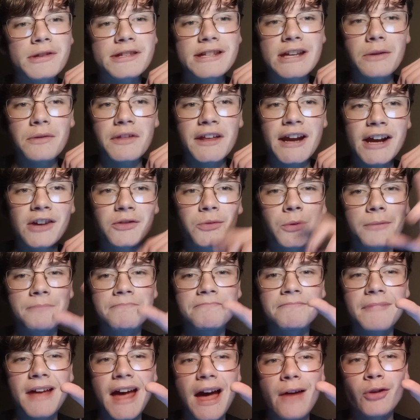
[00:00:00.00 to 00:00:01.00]
I will see you in the
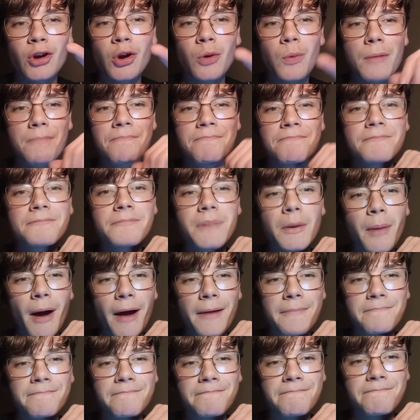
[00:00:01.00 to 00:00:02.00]
next one. Have a good one.
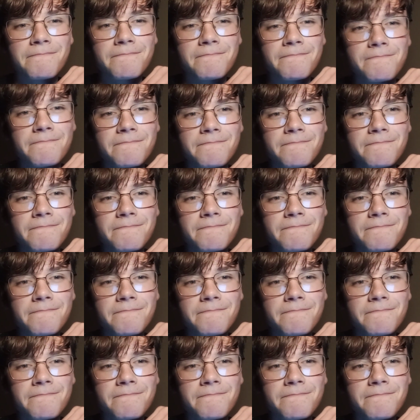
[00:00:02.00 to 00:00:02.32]
Bye-bye.